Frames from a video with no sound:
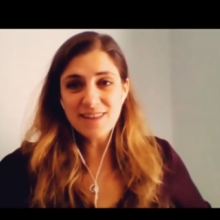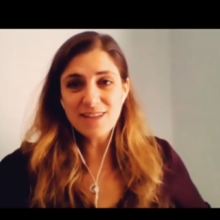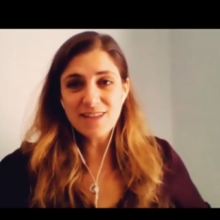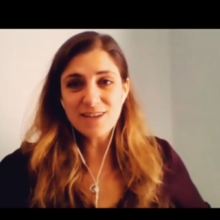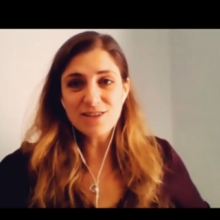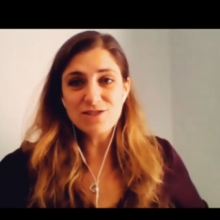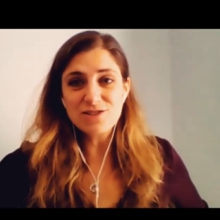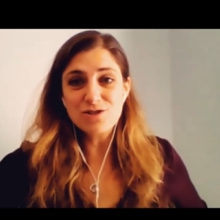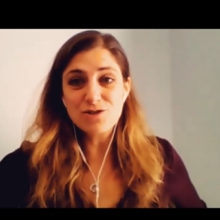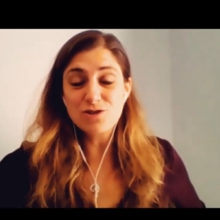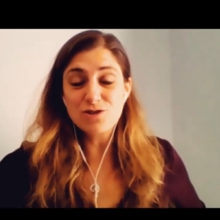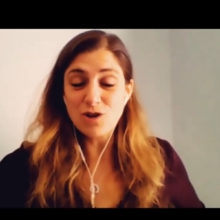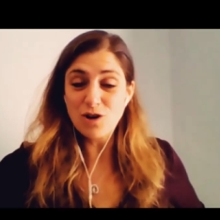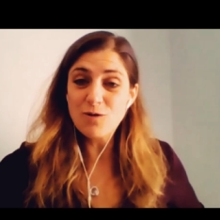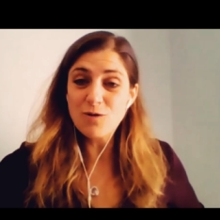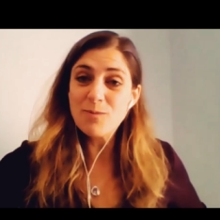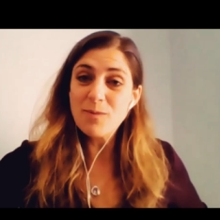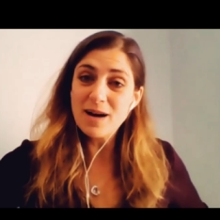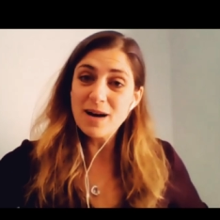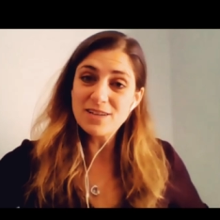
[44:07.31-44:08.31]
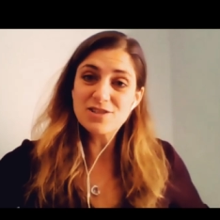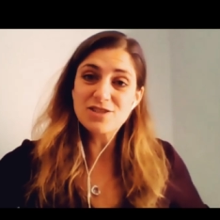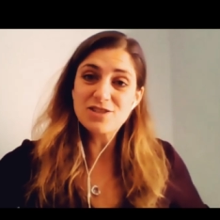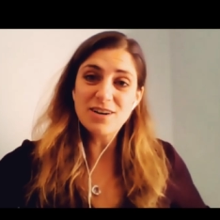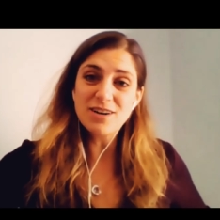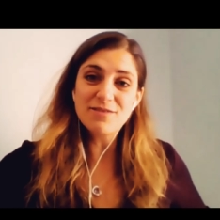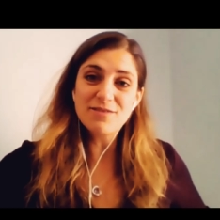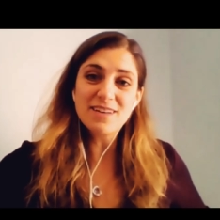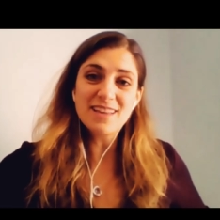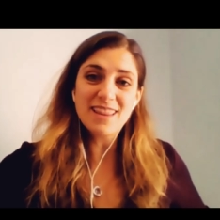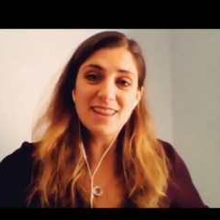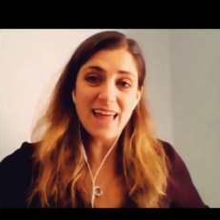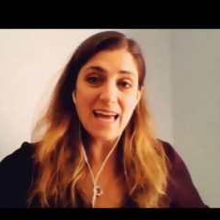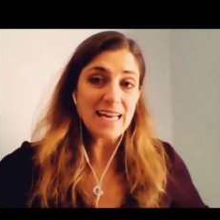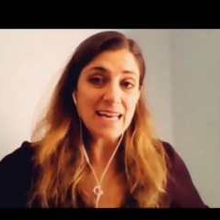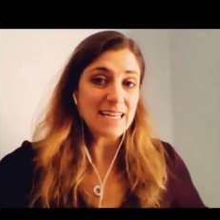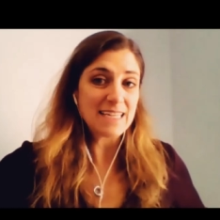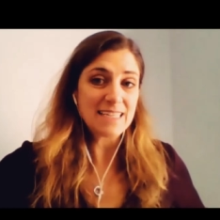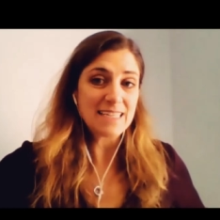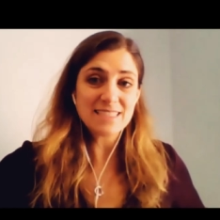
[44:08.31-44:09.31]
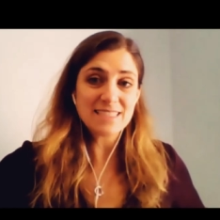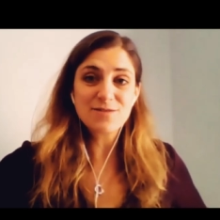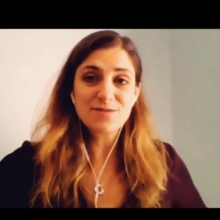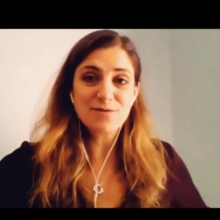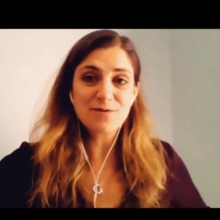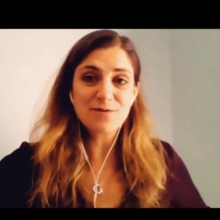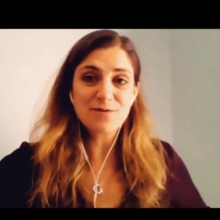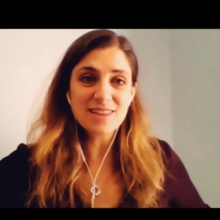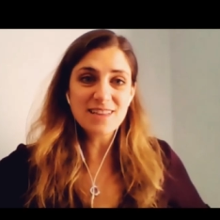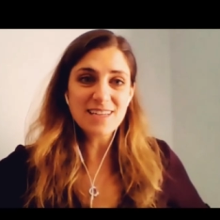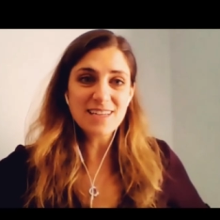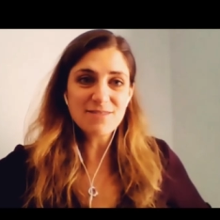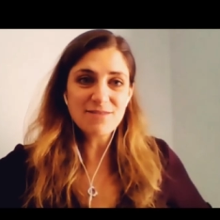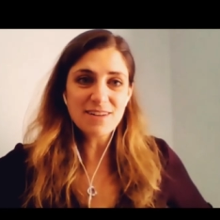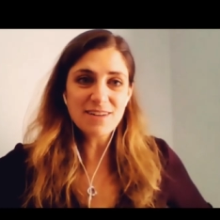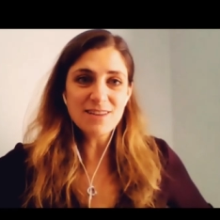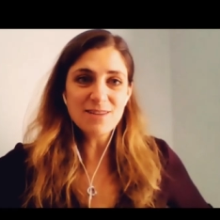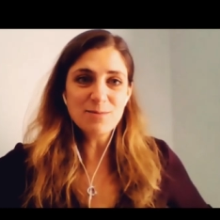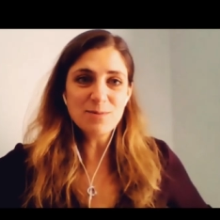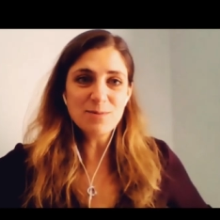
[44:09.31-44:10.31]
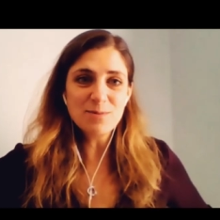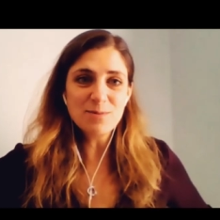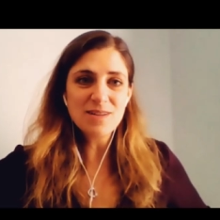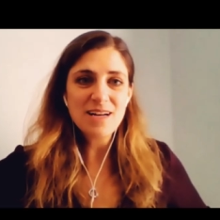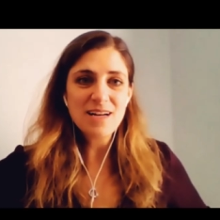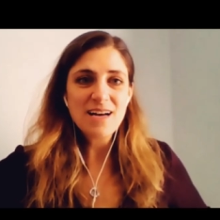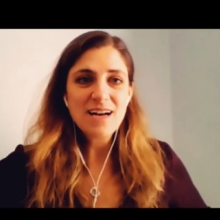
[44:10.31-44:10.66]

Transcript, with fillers: there is so much of it that is freely available.